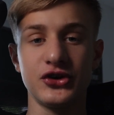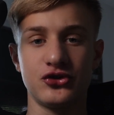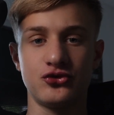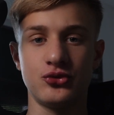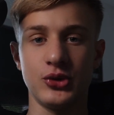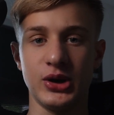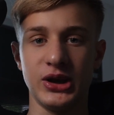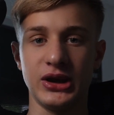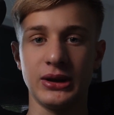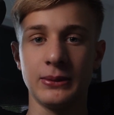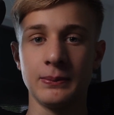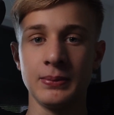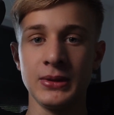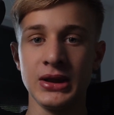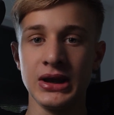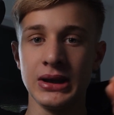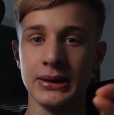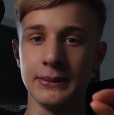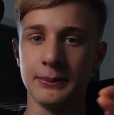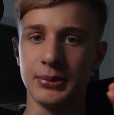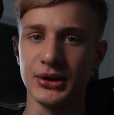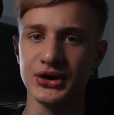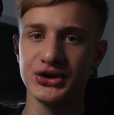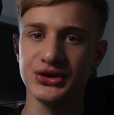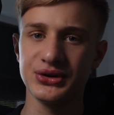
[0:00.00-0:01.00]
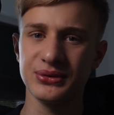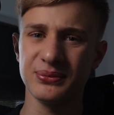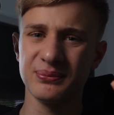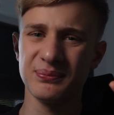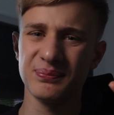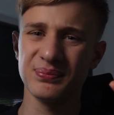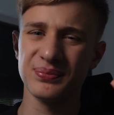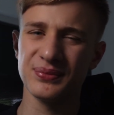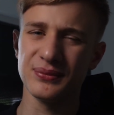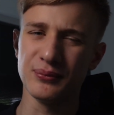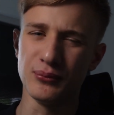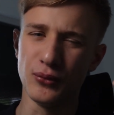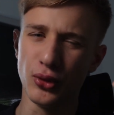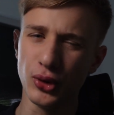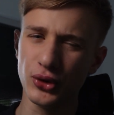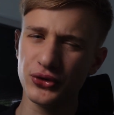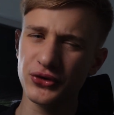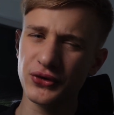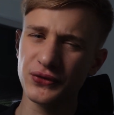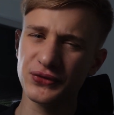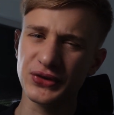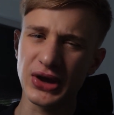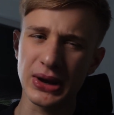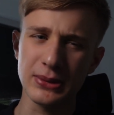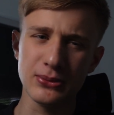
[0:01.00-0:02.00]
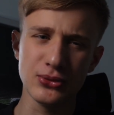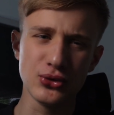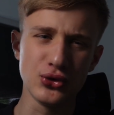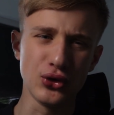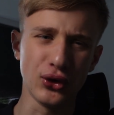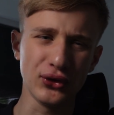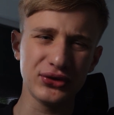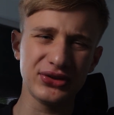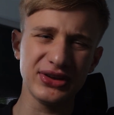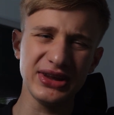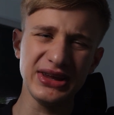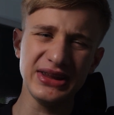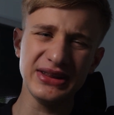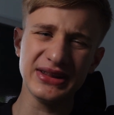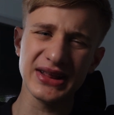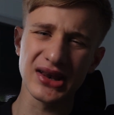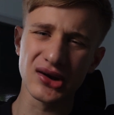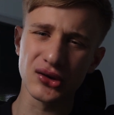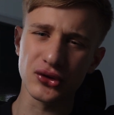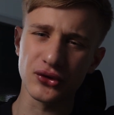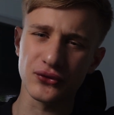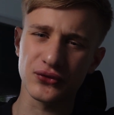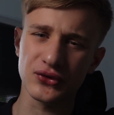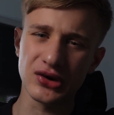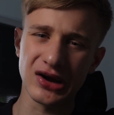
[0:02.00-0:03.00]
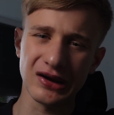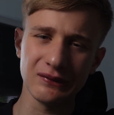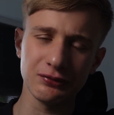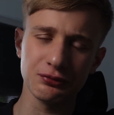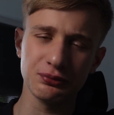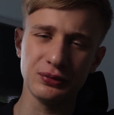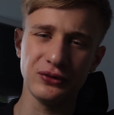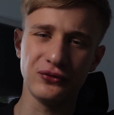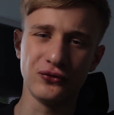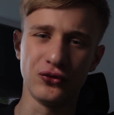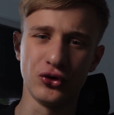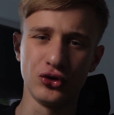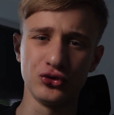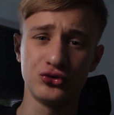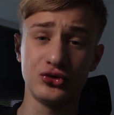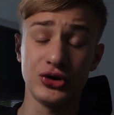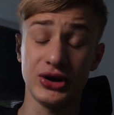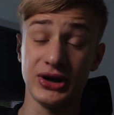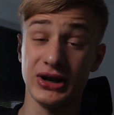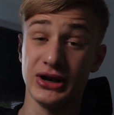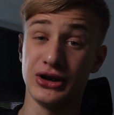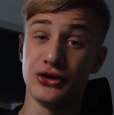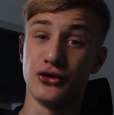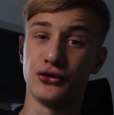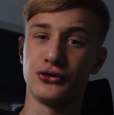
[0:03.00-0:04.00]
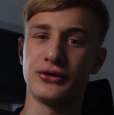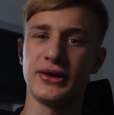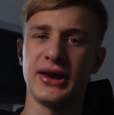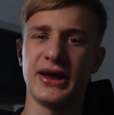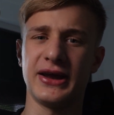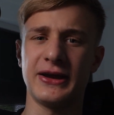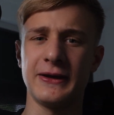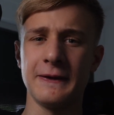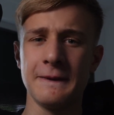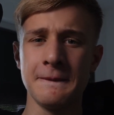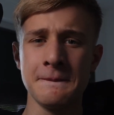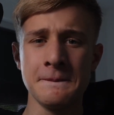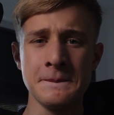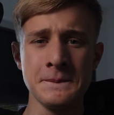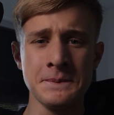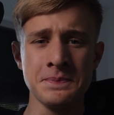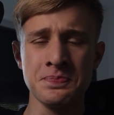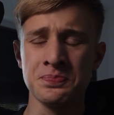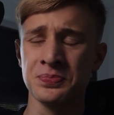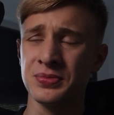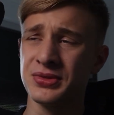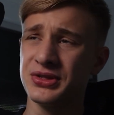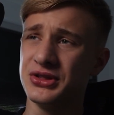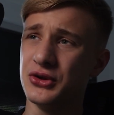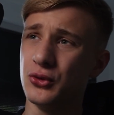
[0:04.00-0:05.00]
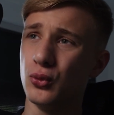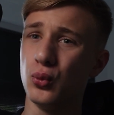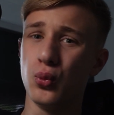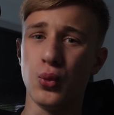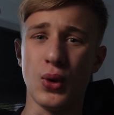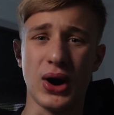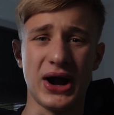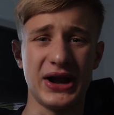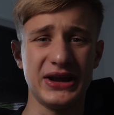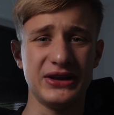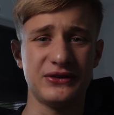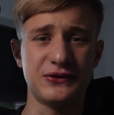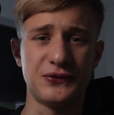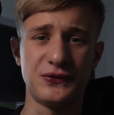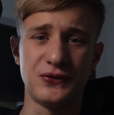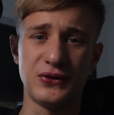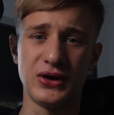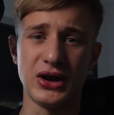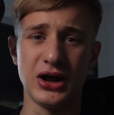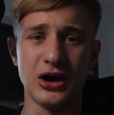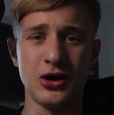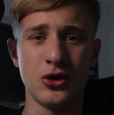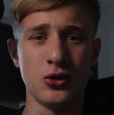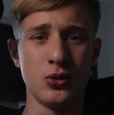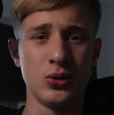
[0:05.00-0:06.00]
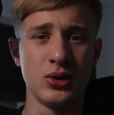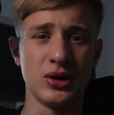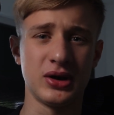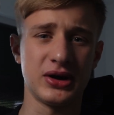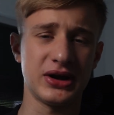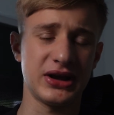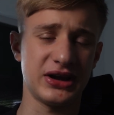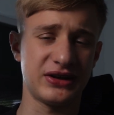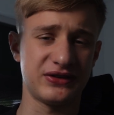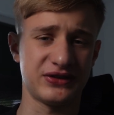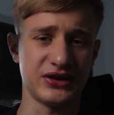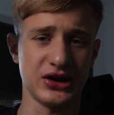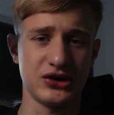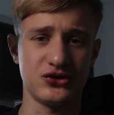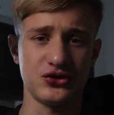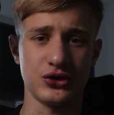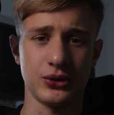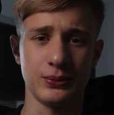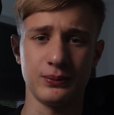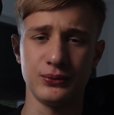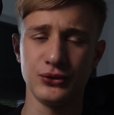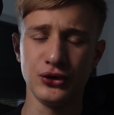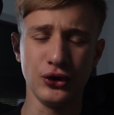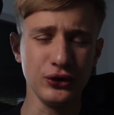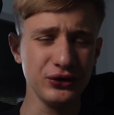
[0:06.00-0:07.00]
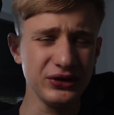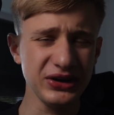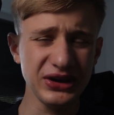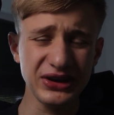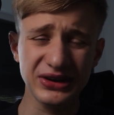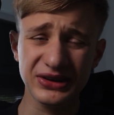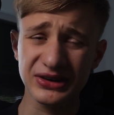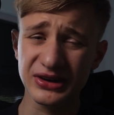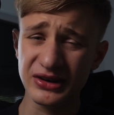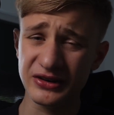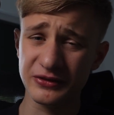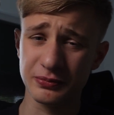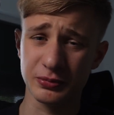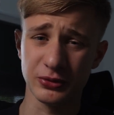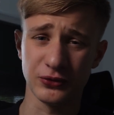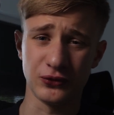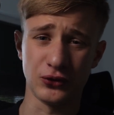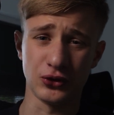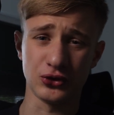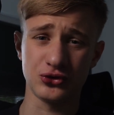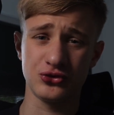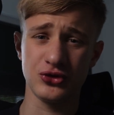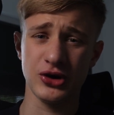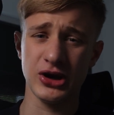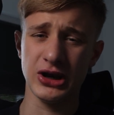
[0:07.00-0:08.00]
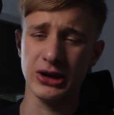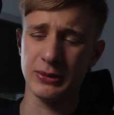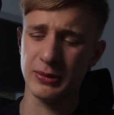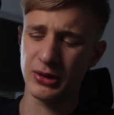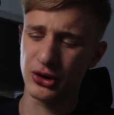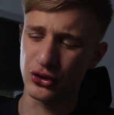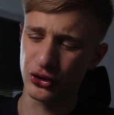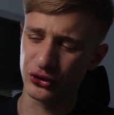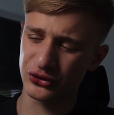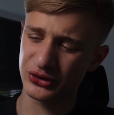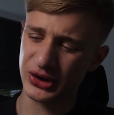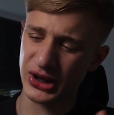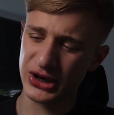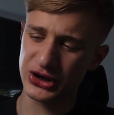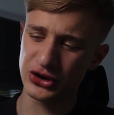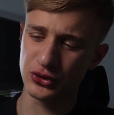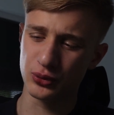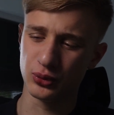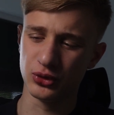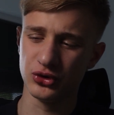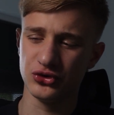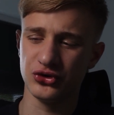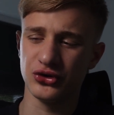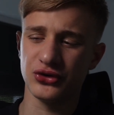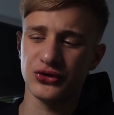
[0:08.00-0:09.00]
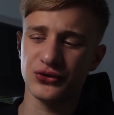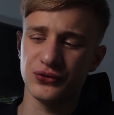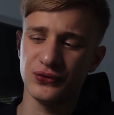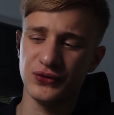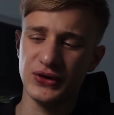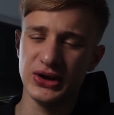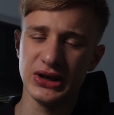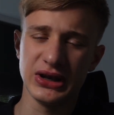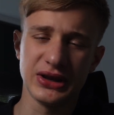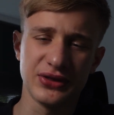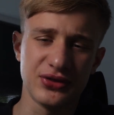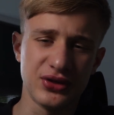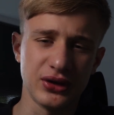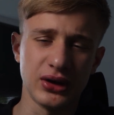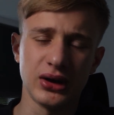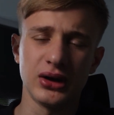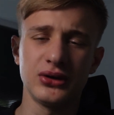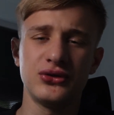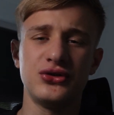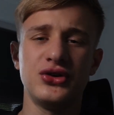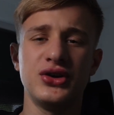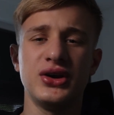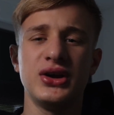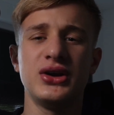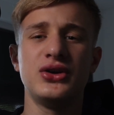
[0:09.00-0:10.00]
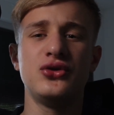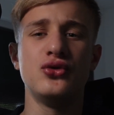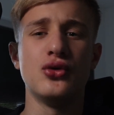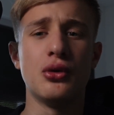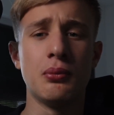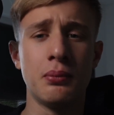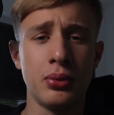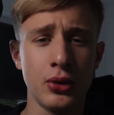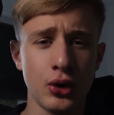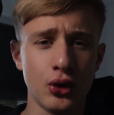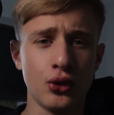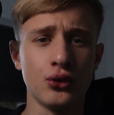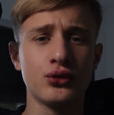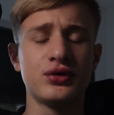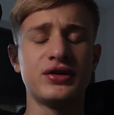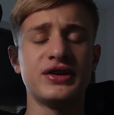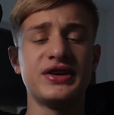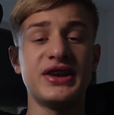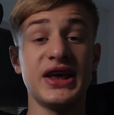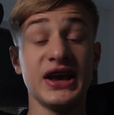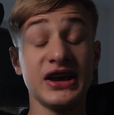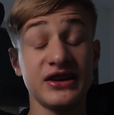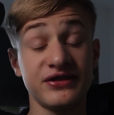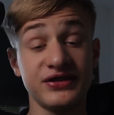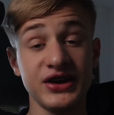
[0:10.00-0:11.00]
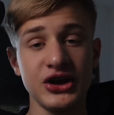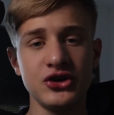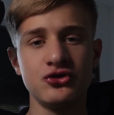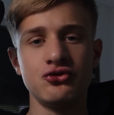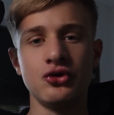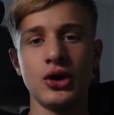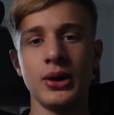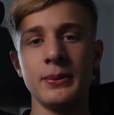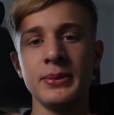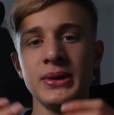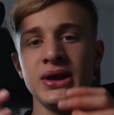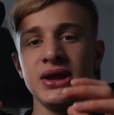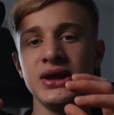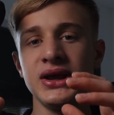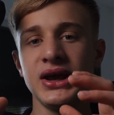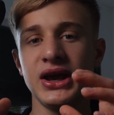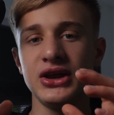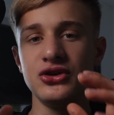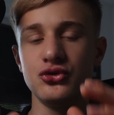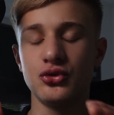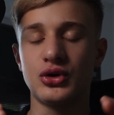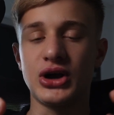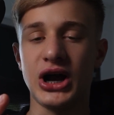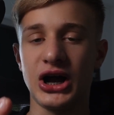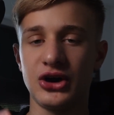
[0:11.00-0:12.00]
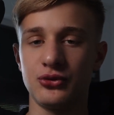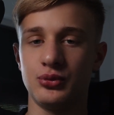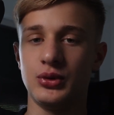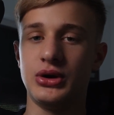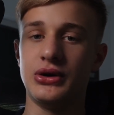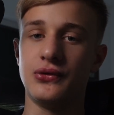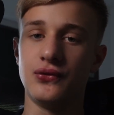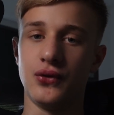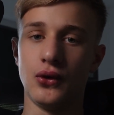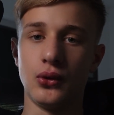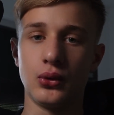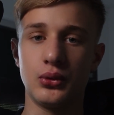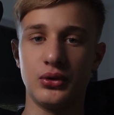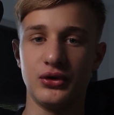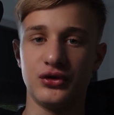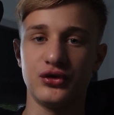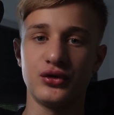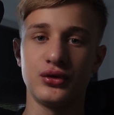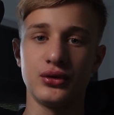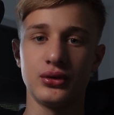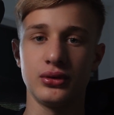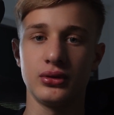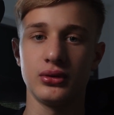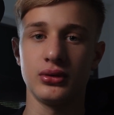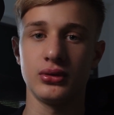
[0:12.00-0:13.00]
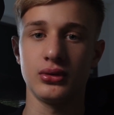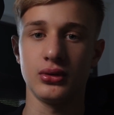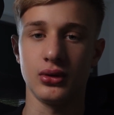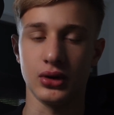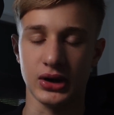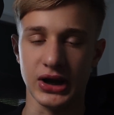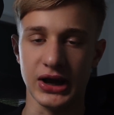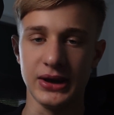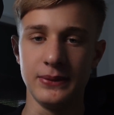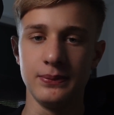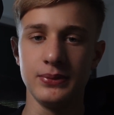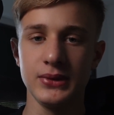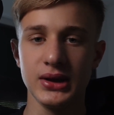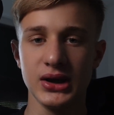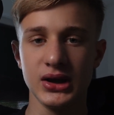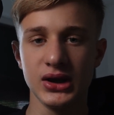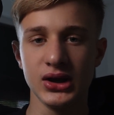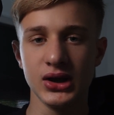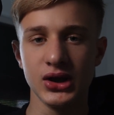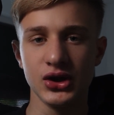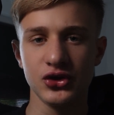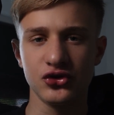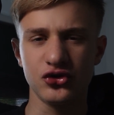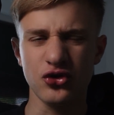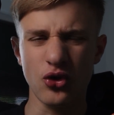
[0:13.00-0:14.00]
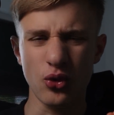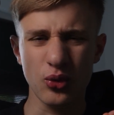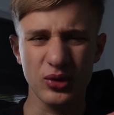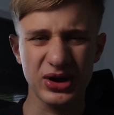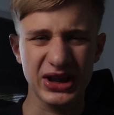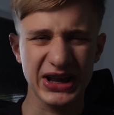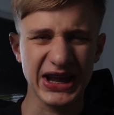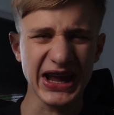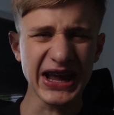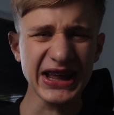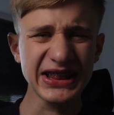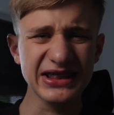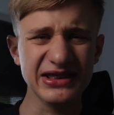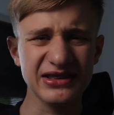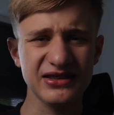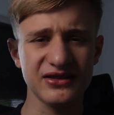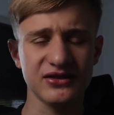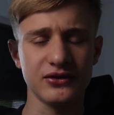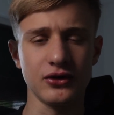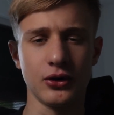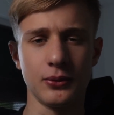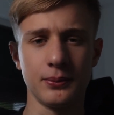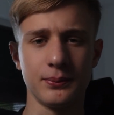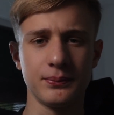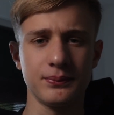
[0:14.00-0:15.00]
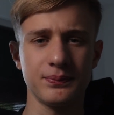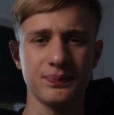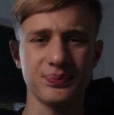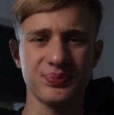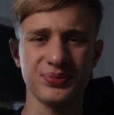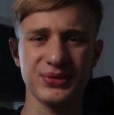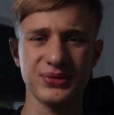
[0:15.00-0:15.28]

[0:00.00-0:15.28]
training. But most of the time, not eat a lot of carbs before training, not like the white flour, etc. Not eat this before training because then you will just feel lethargic, you're bloated, etc. and you can't really focus, okay? So get some